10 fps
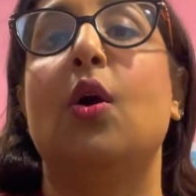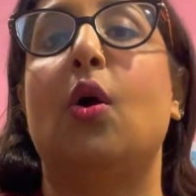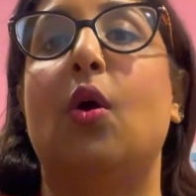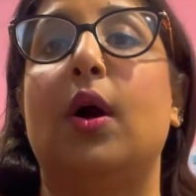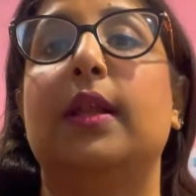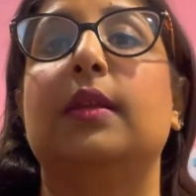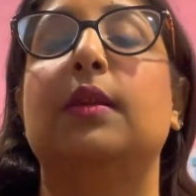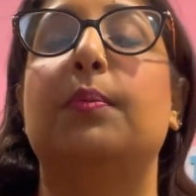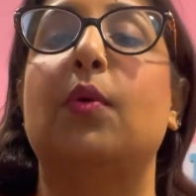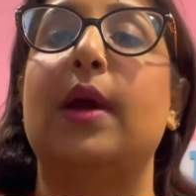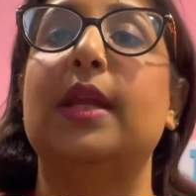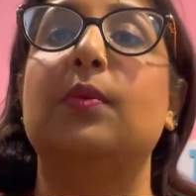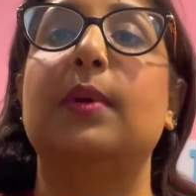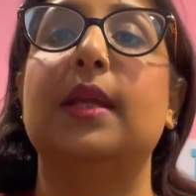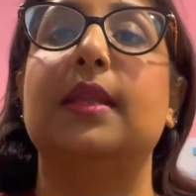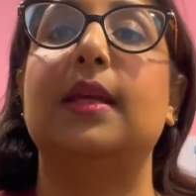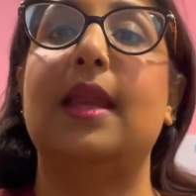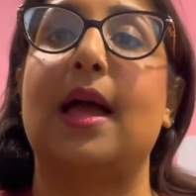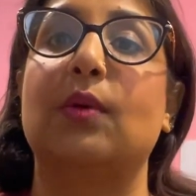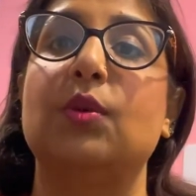on the point where their
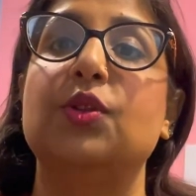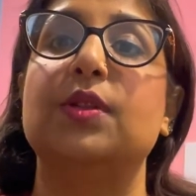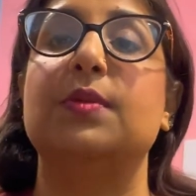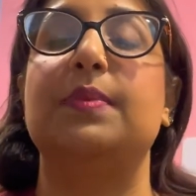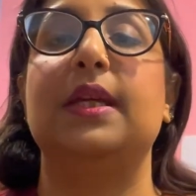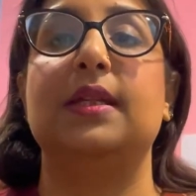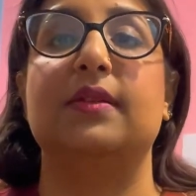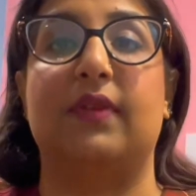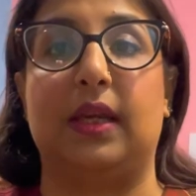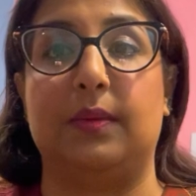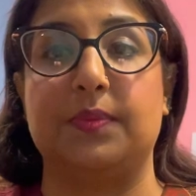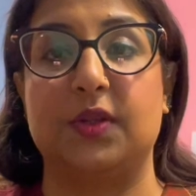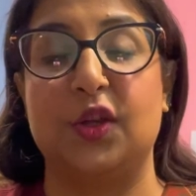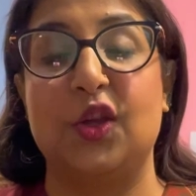language is being developed.